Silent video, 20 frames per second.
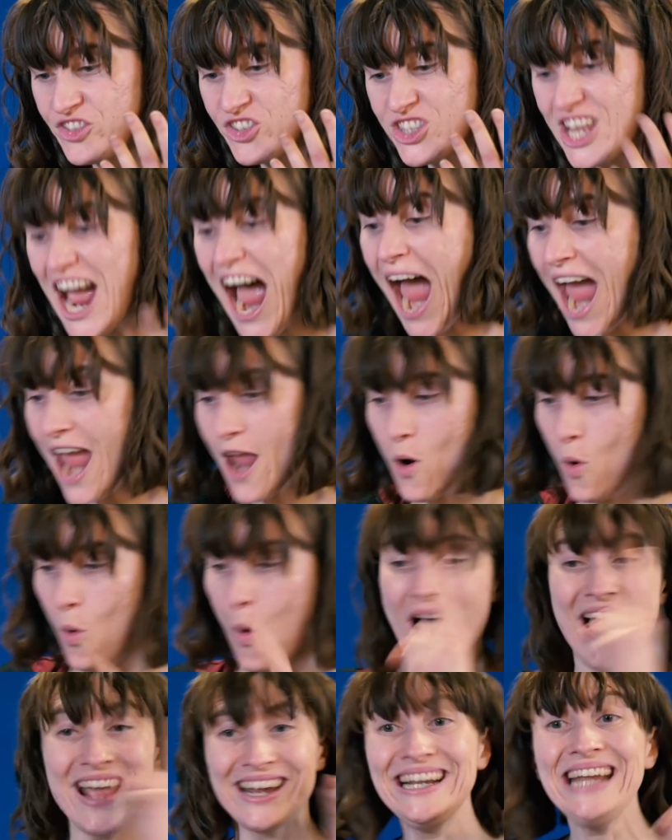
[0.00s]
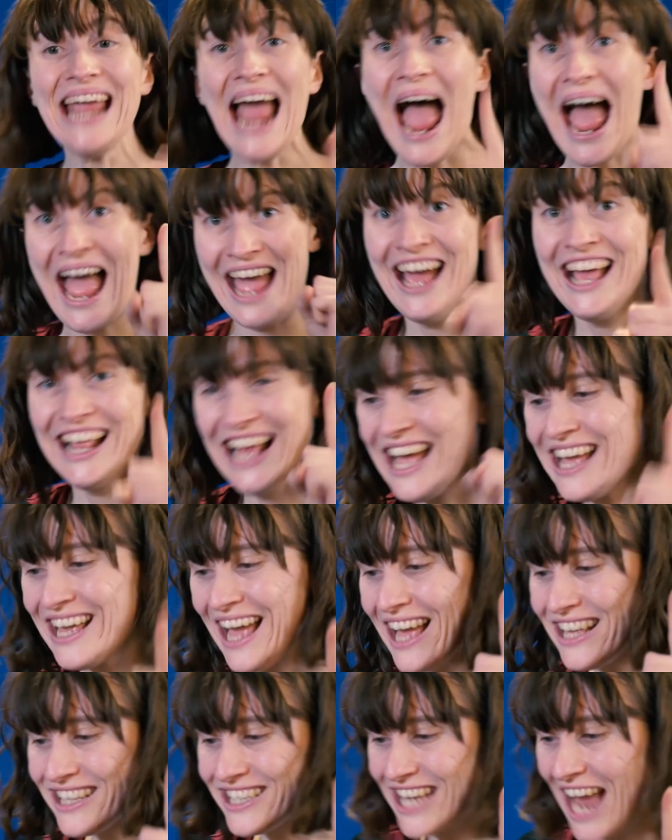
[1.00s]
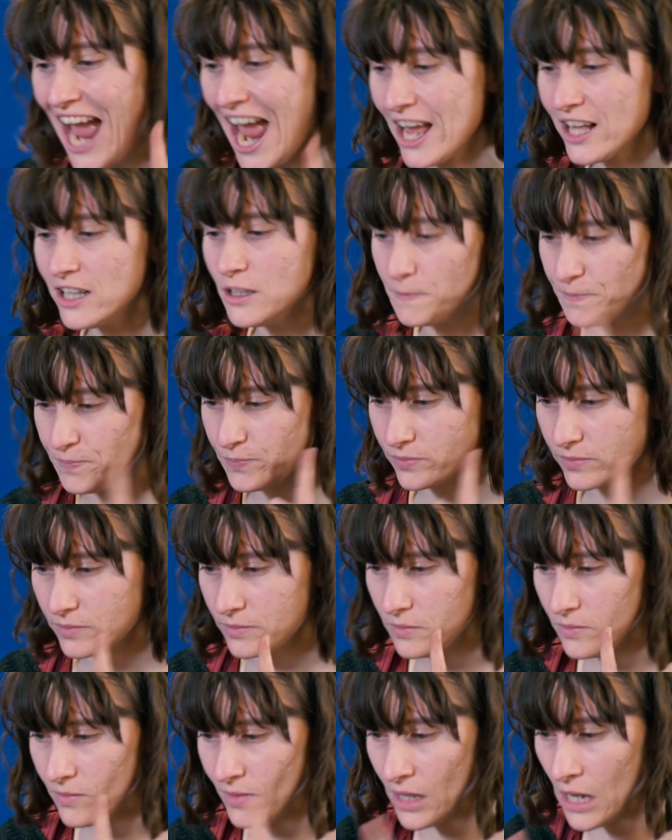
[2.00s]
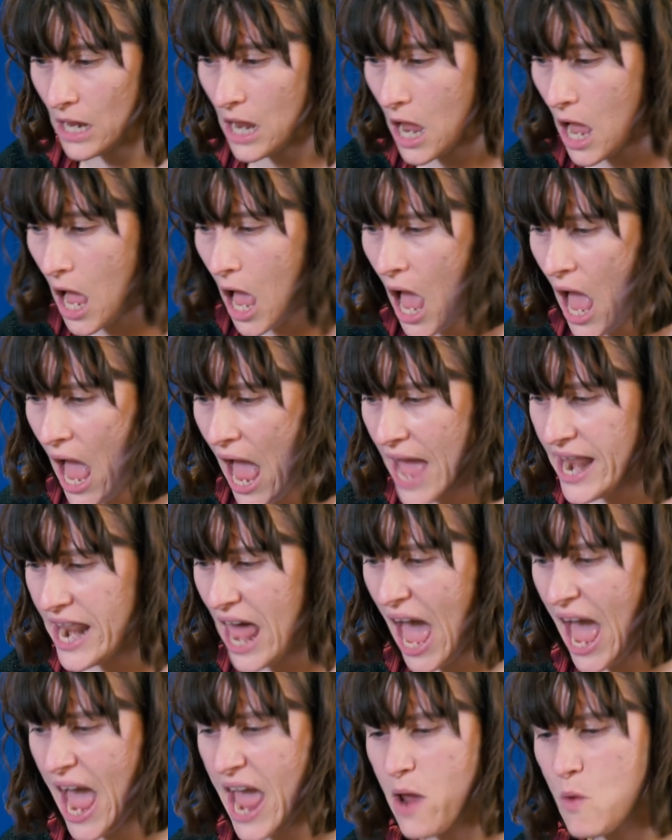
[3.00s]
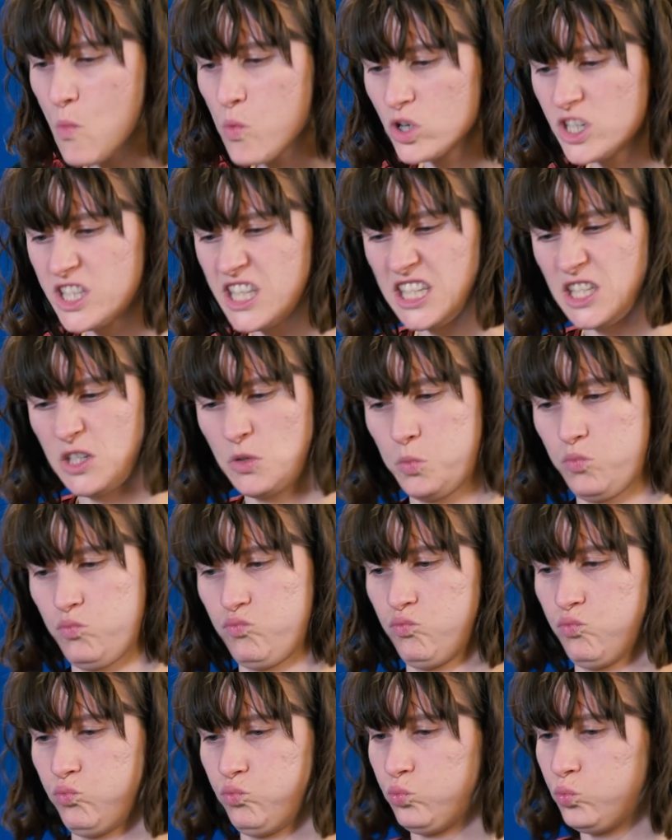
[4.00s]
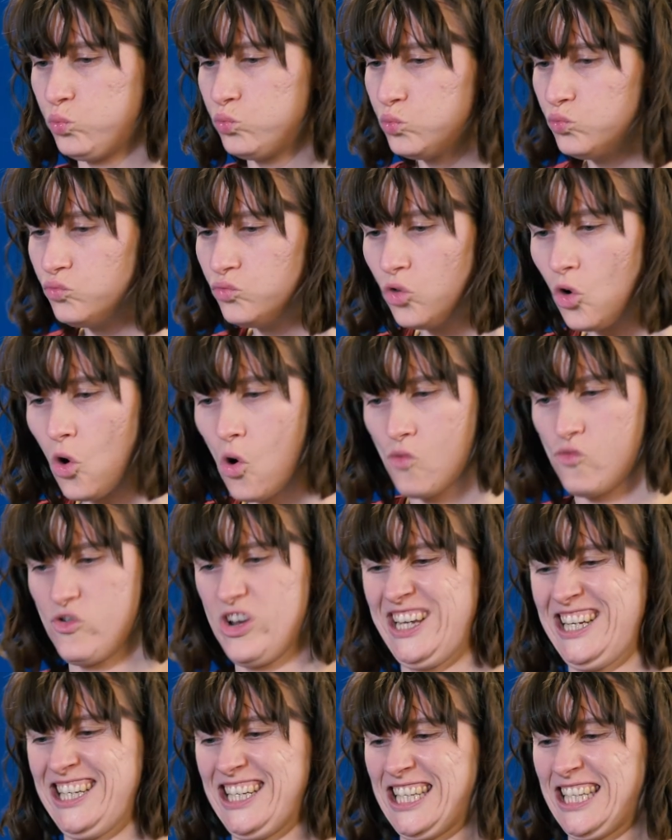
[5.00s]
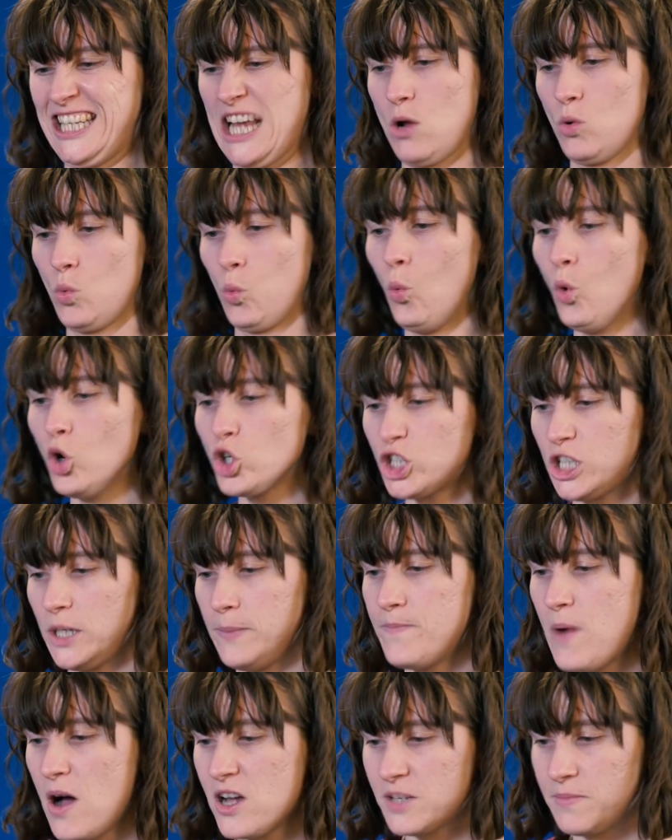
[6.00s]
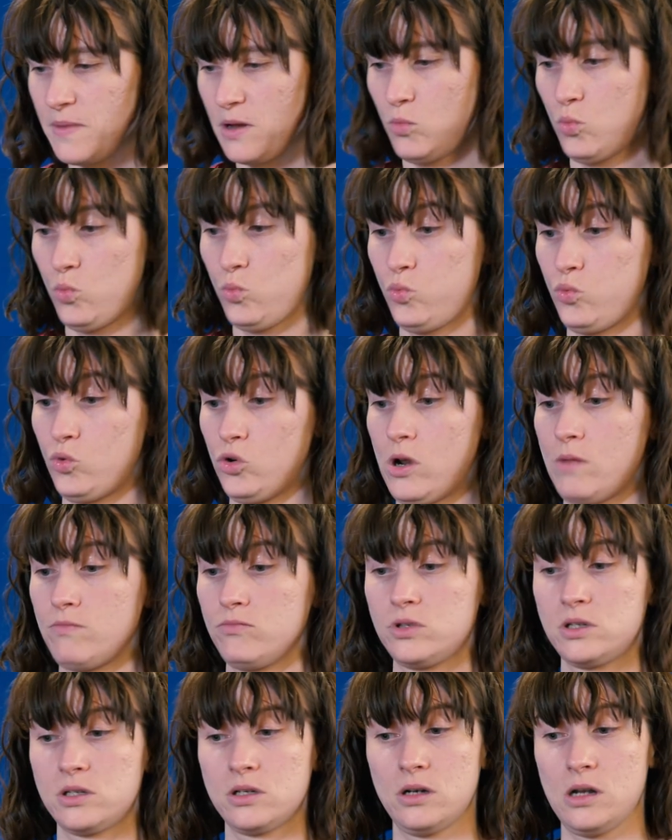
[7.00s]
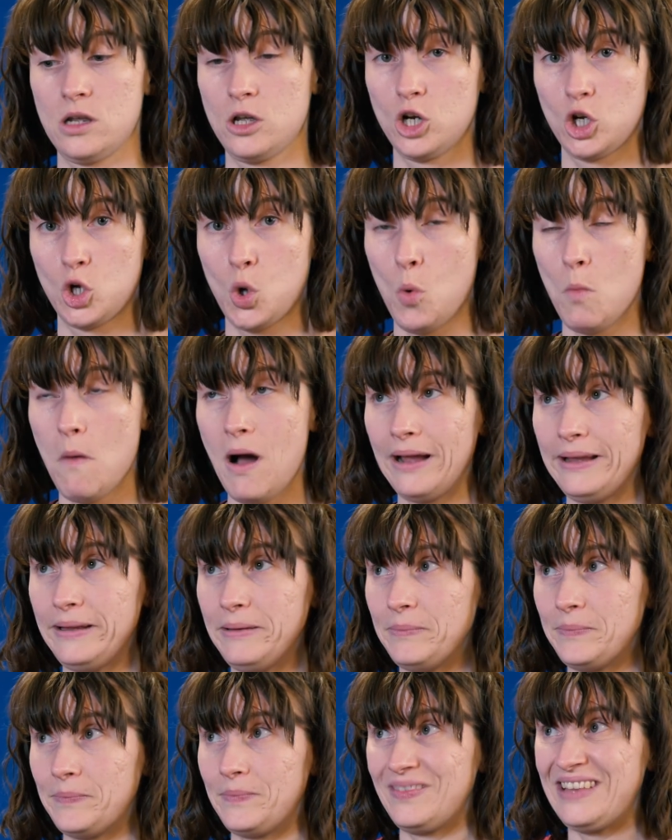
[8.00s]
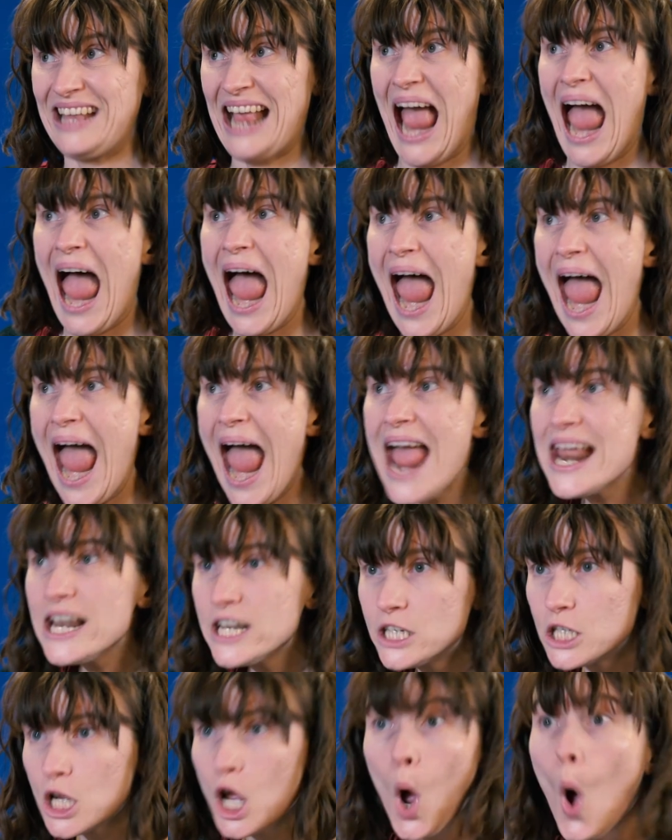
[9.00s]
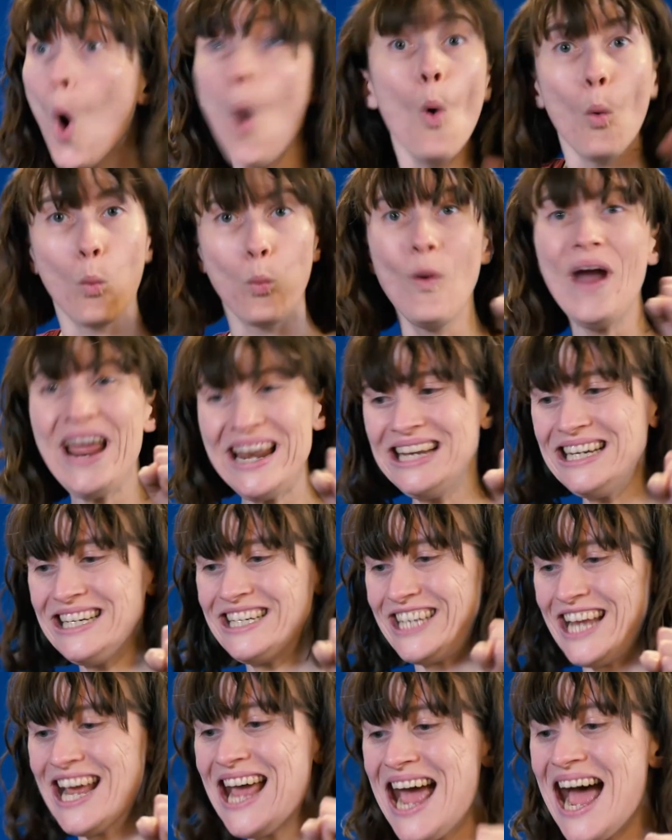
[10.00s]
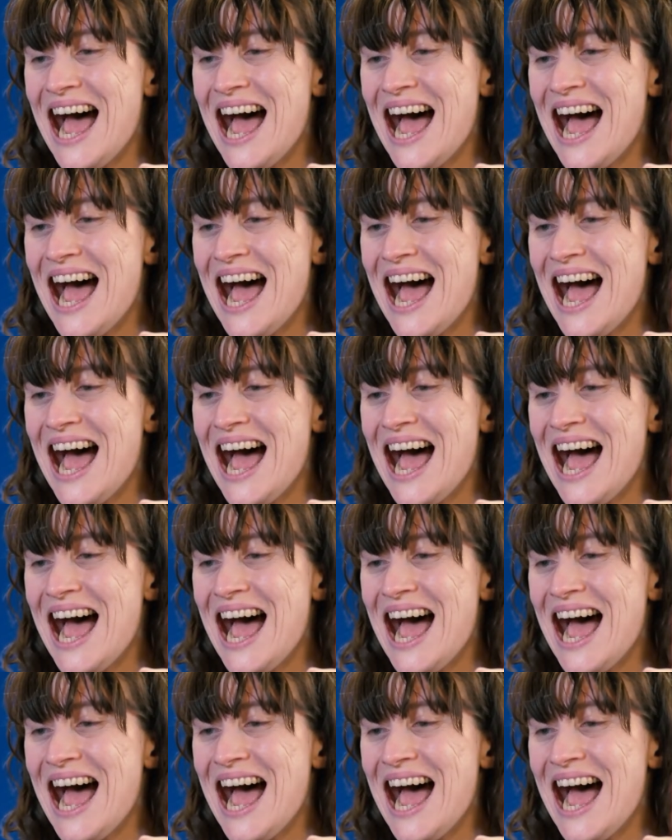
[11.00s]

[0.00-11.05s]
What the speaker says: tail. Yeah, a tail. And hey, what's this roaring sound whooshing past my, what I'm suddenly going to call my head? Wind!